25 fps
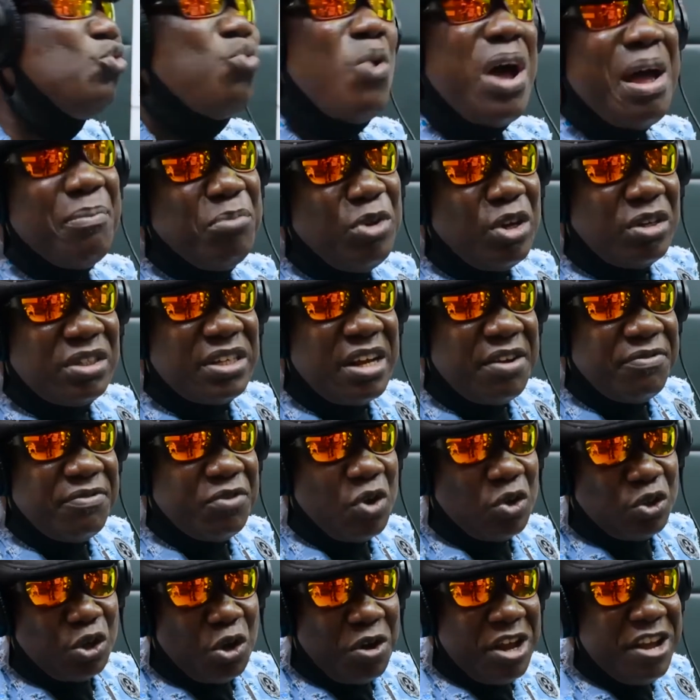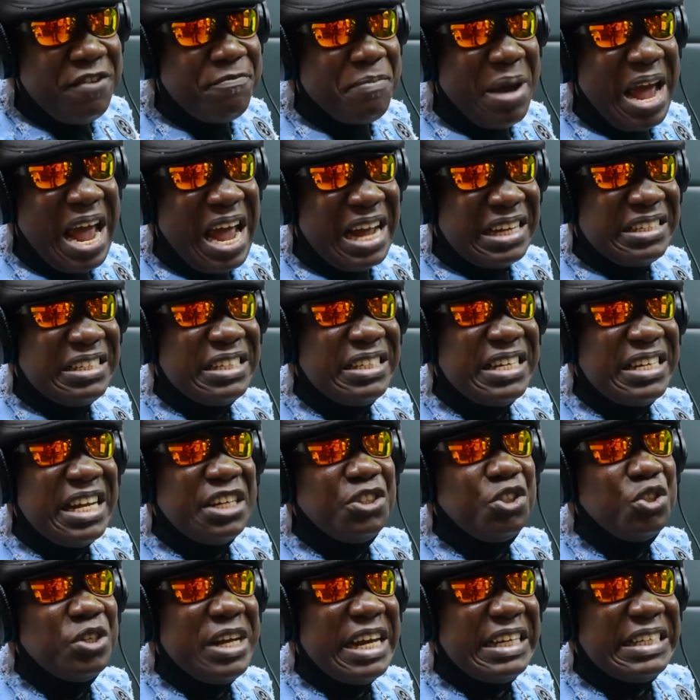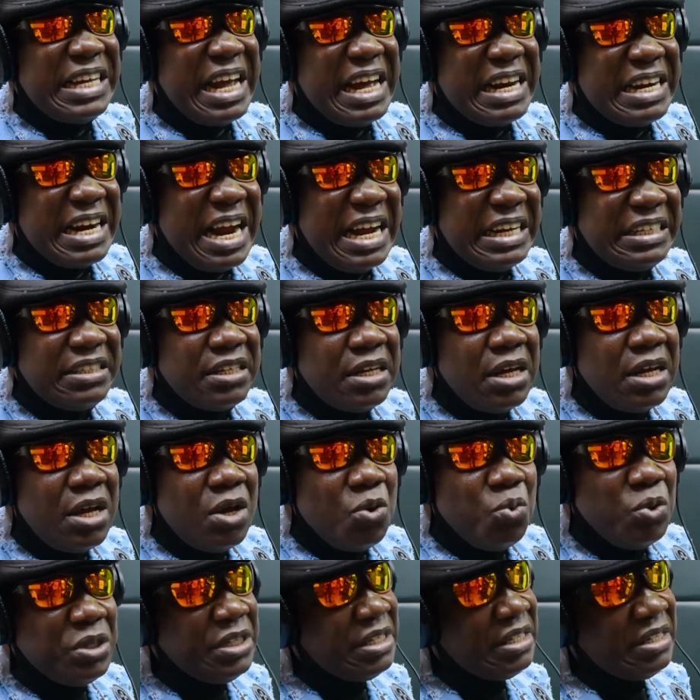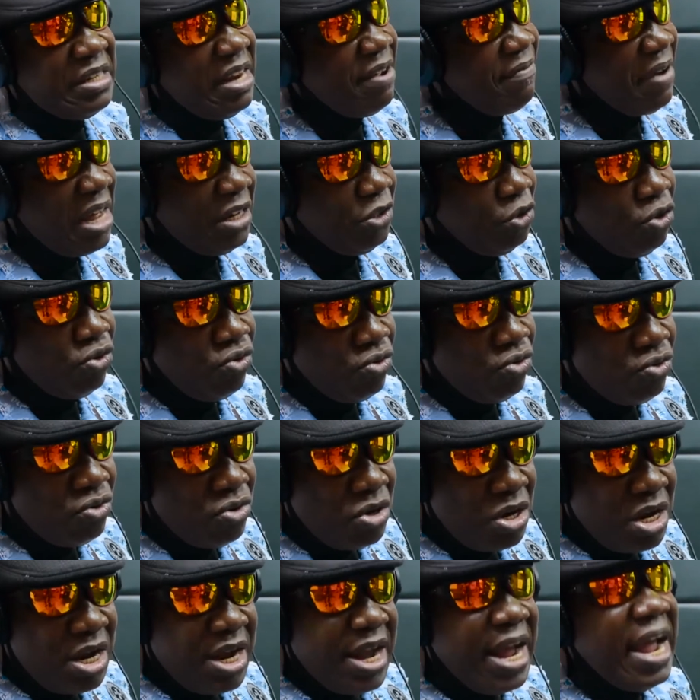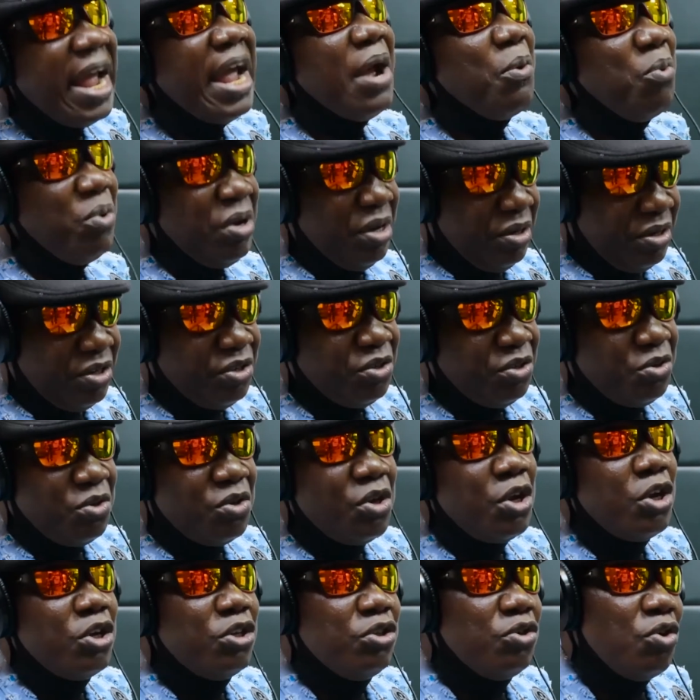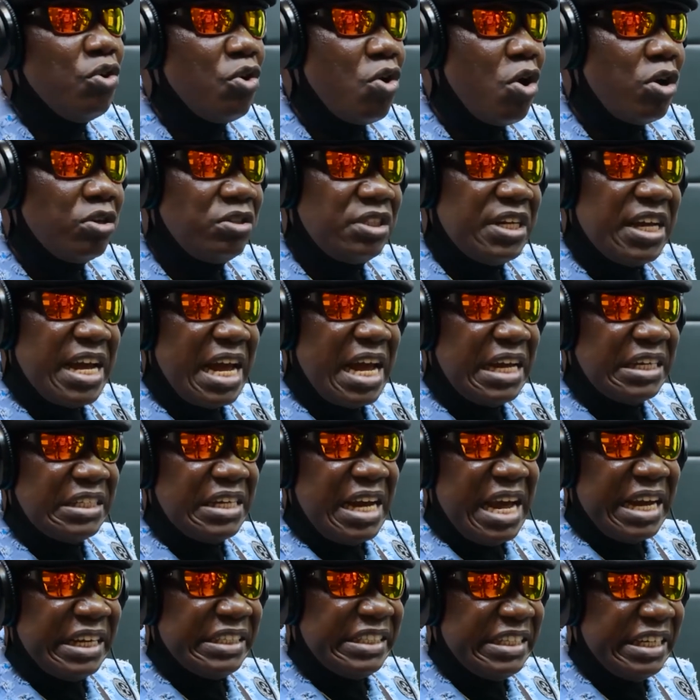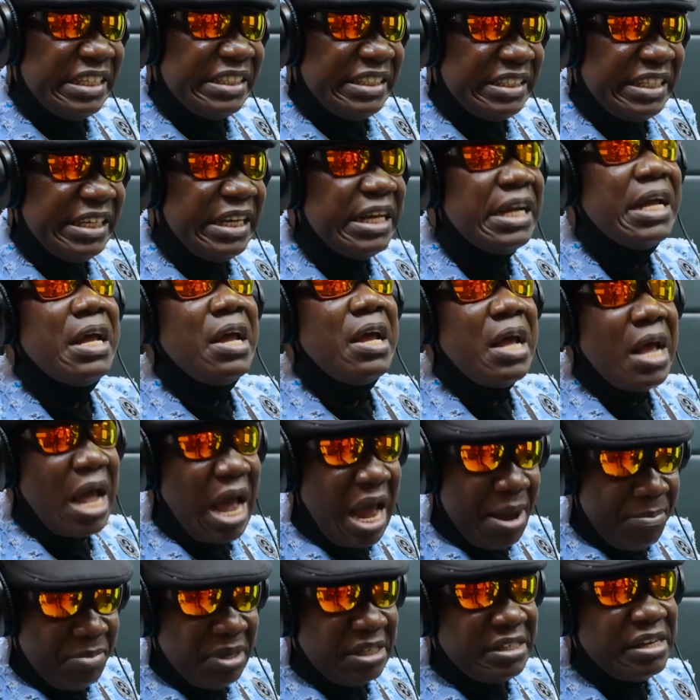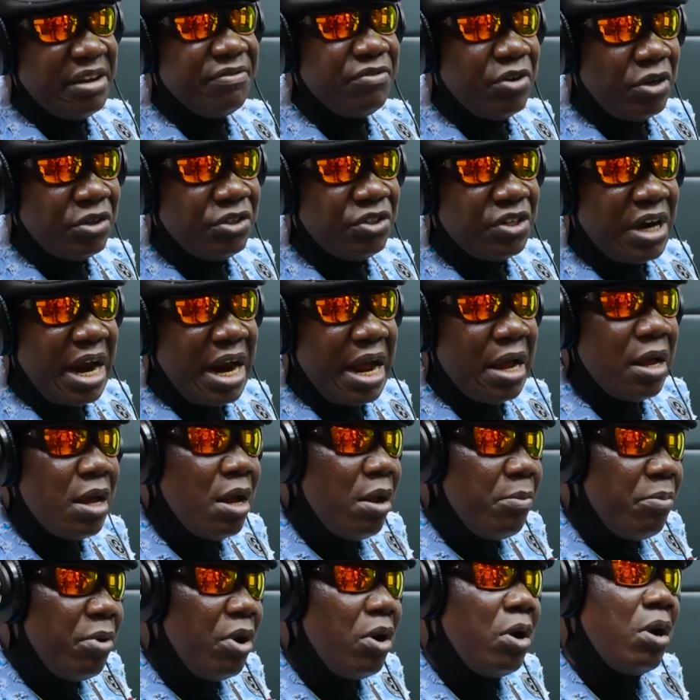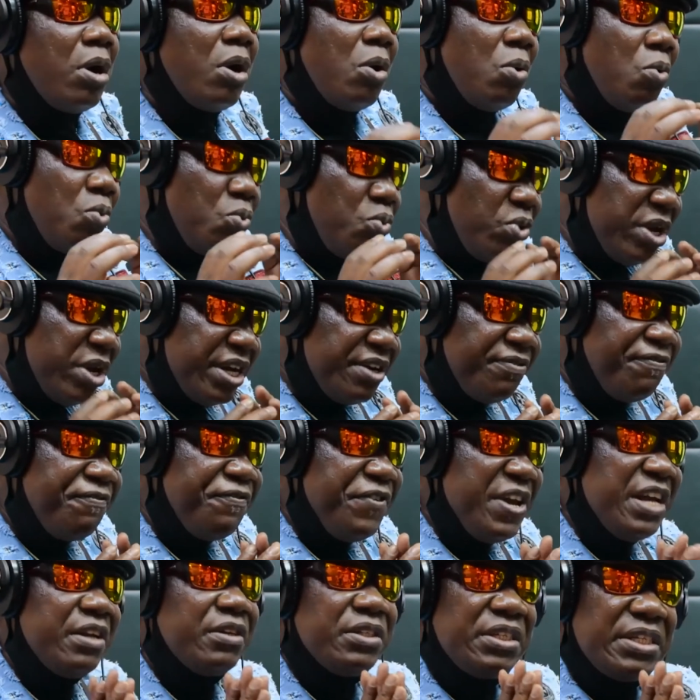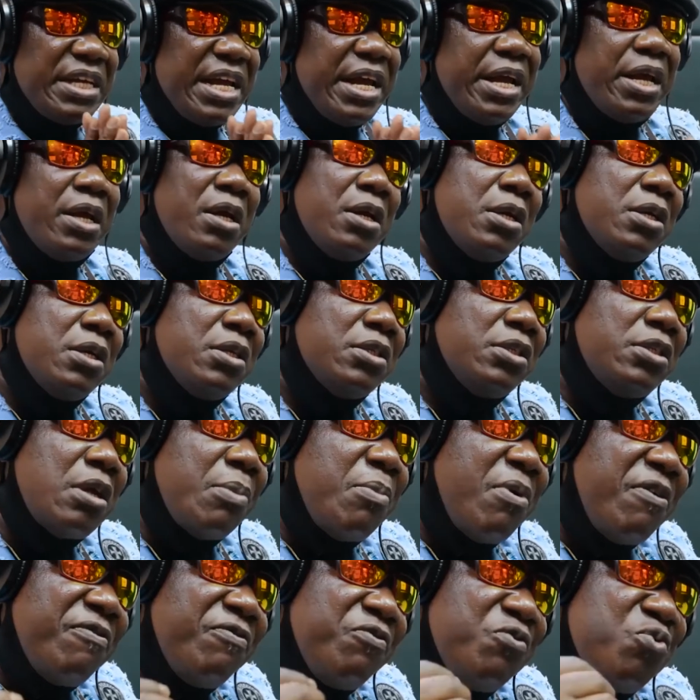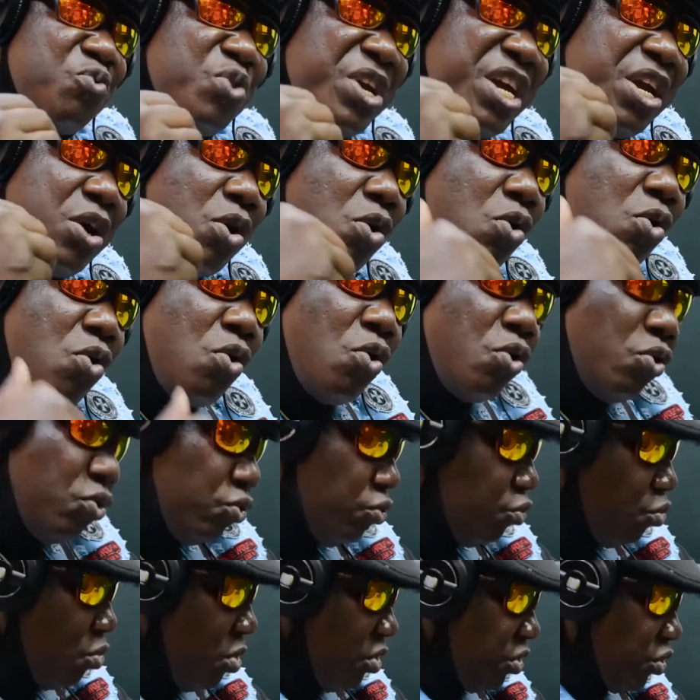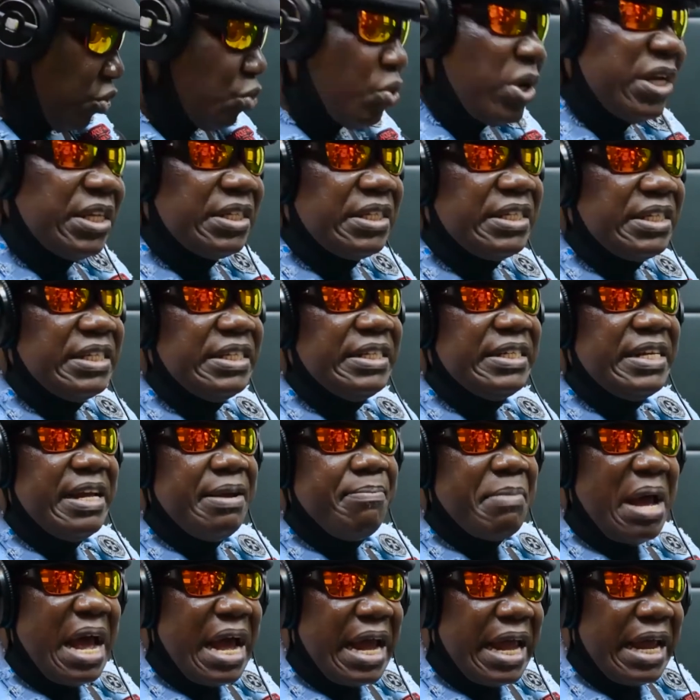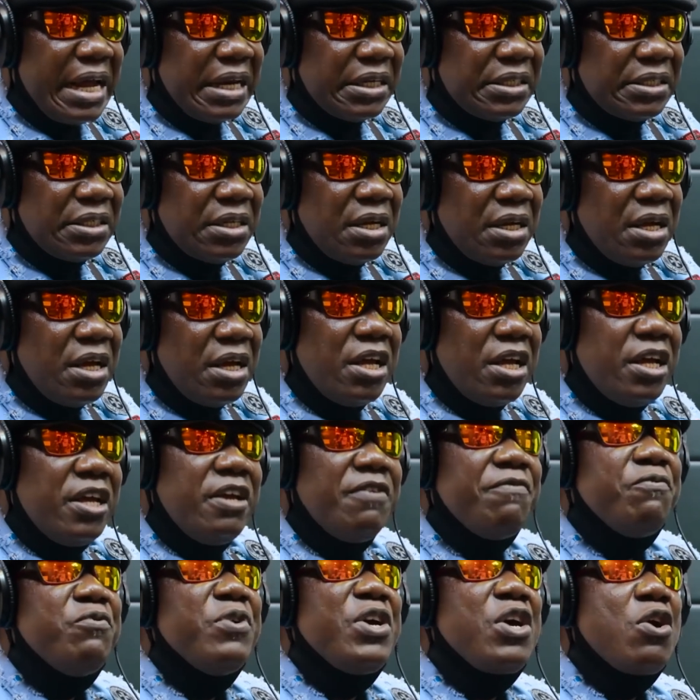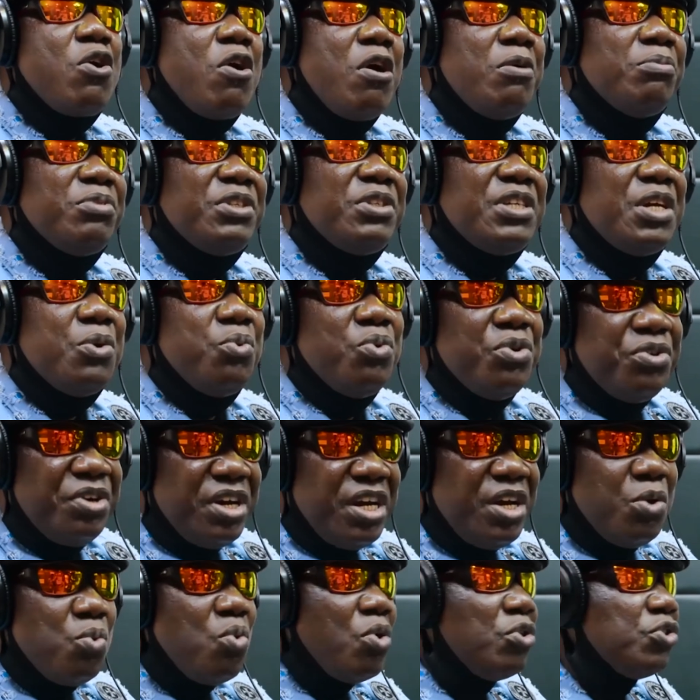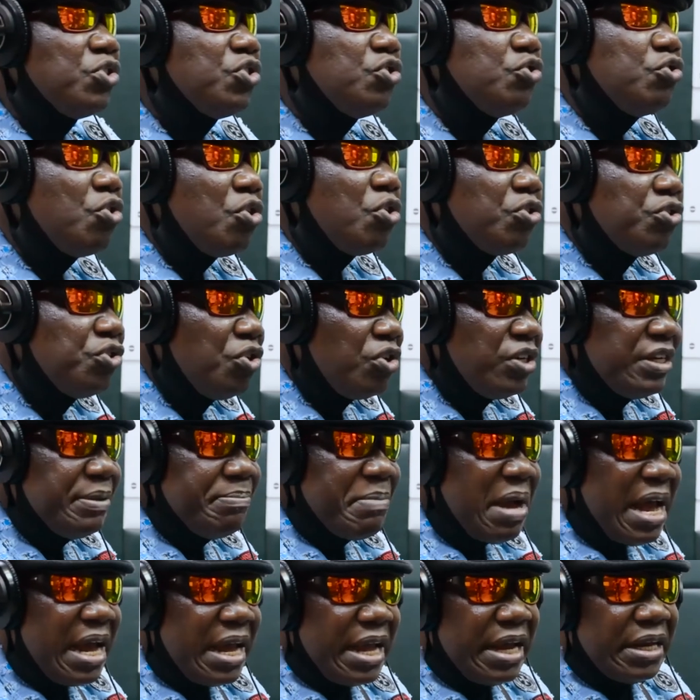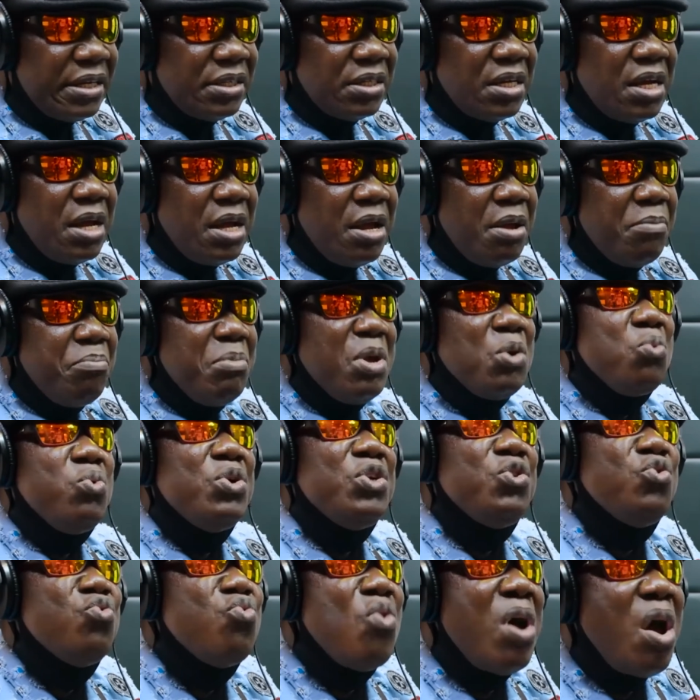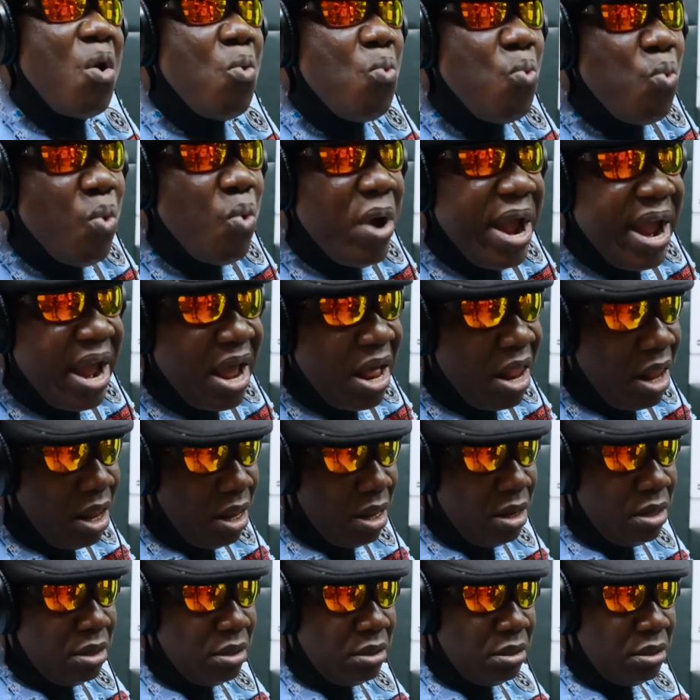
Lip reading: Do them yourself. Also, if by accident you get that right, which is never true, you can't take an action say, I myself don't try. But we feel say some of we old ones when still dey market, if we come say we really want to structure the market, make we do them well.